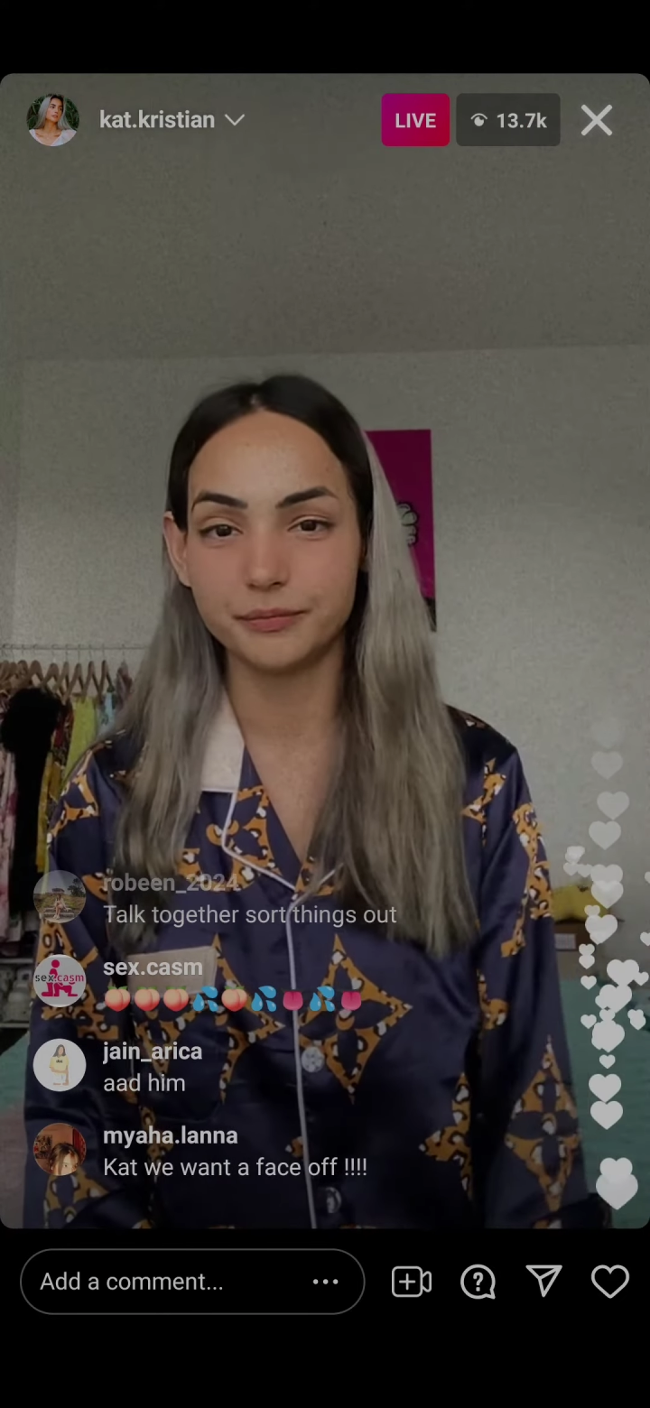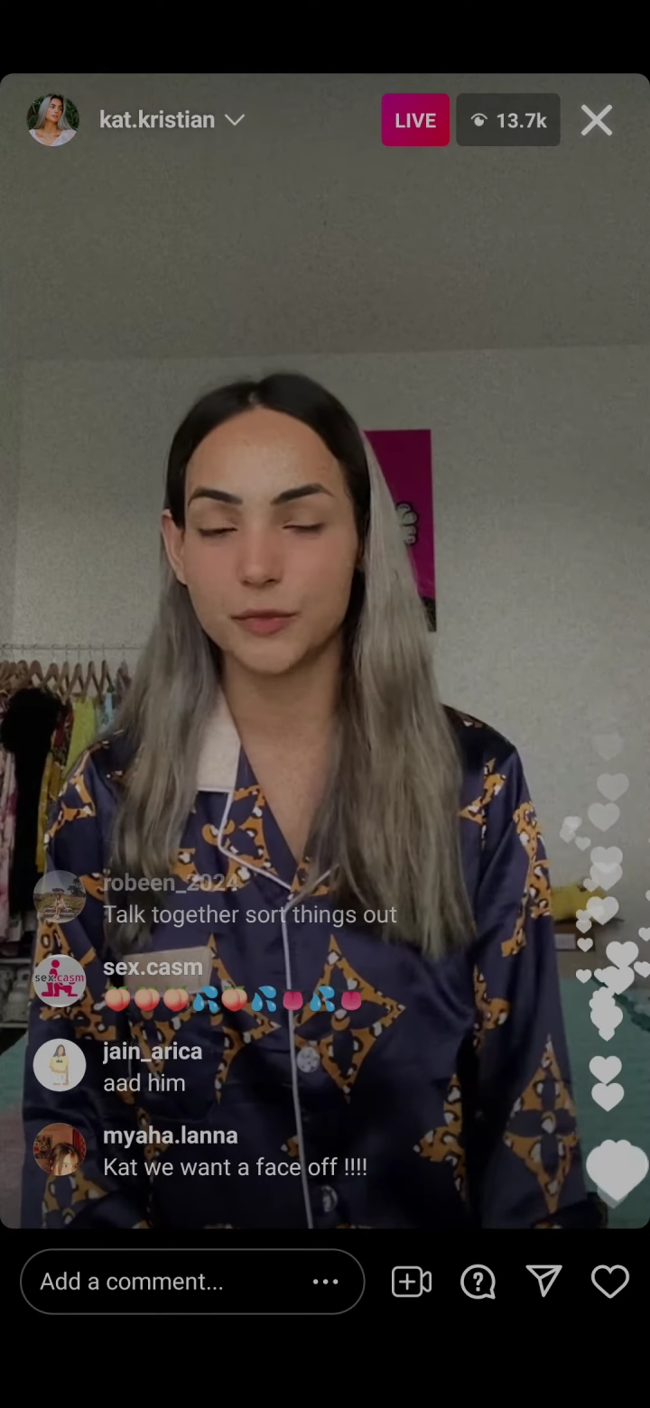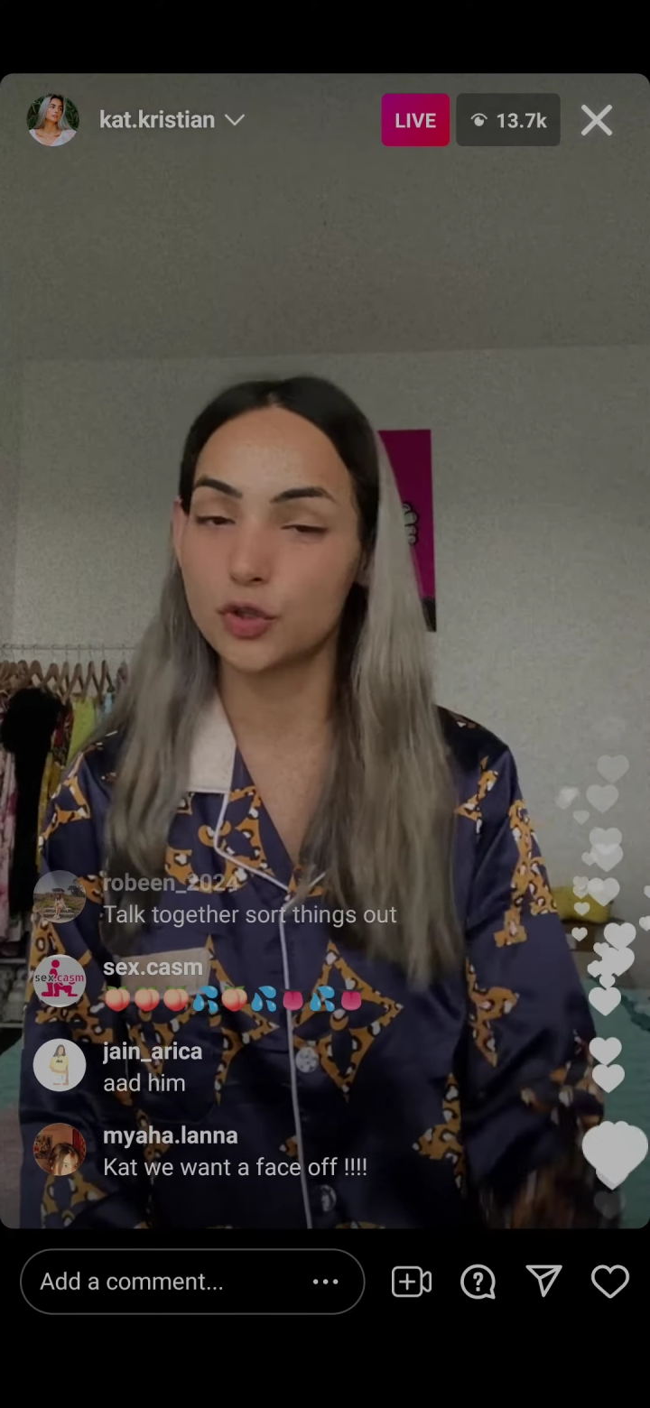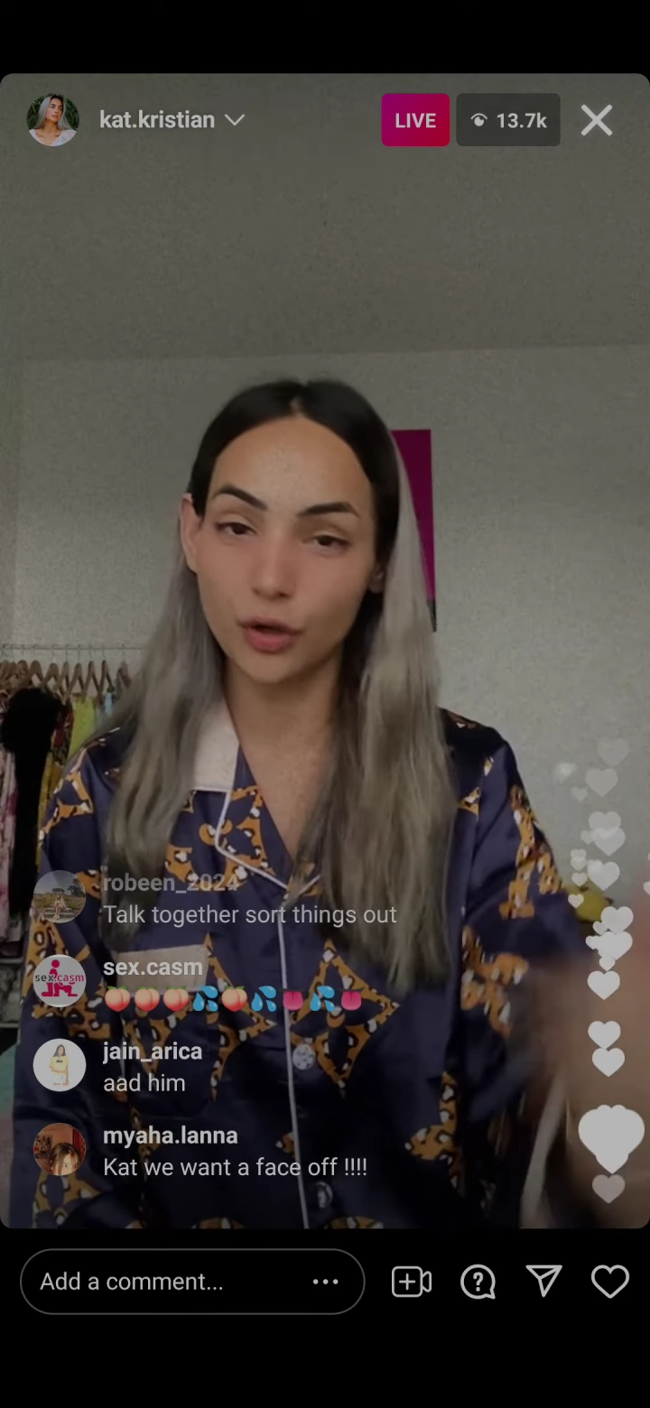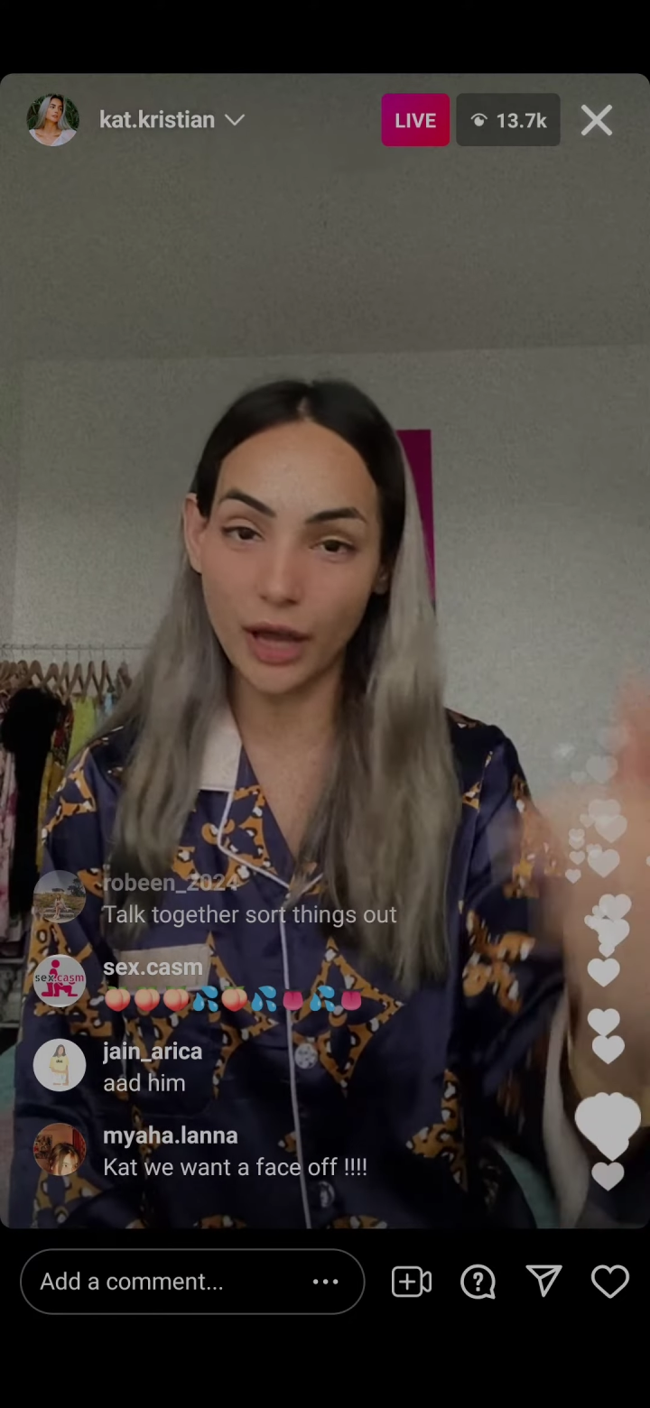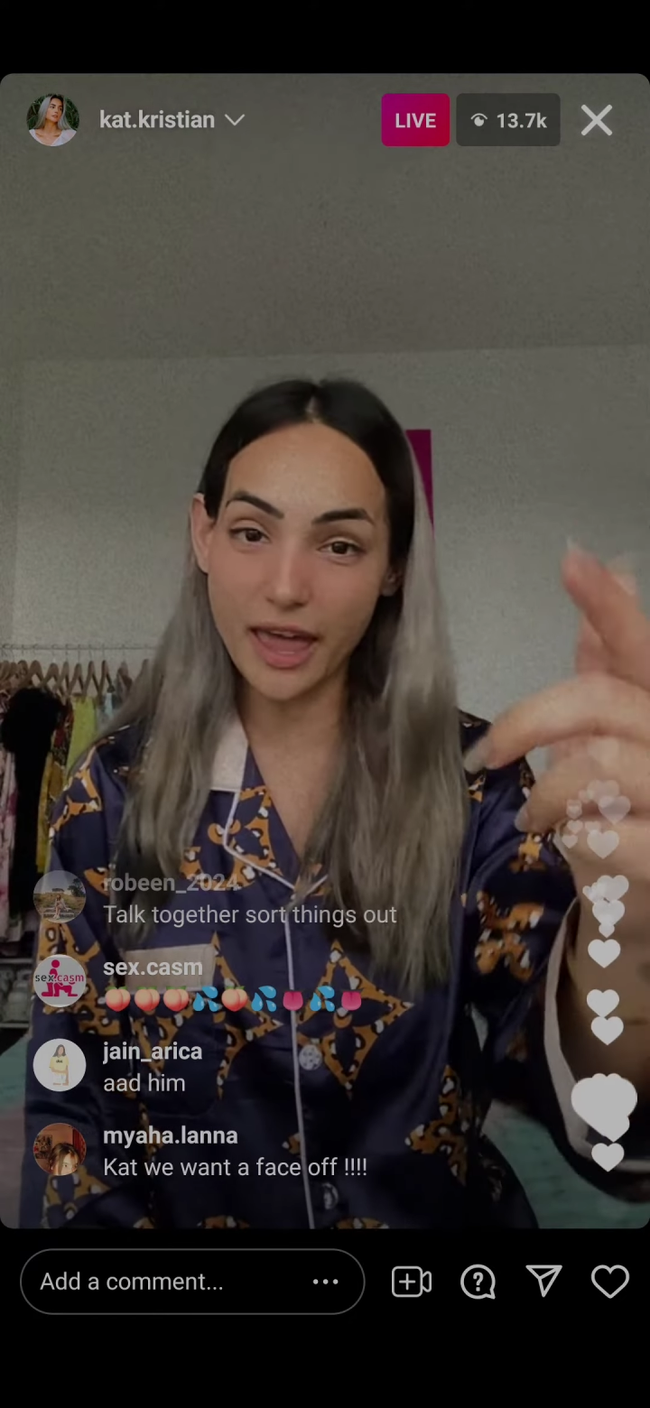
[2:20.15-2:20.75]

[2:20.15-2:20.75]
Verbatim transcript: show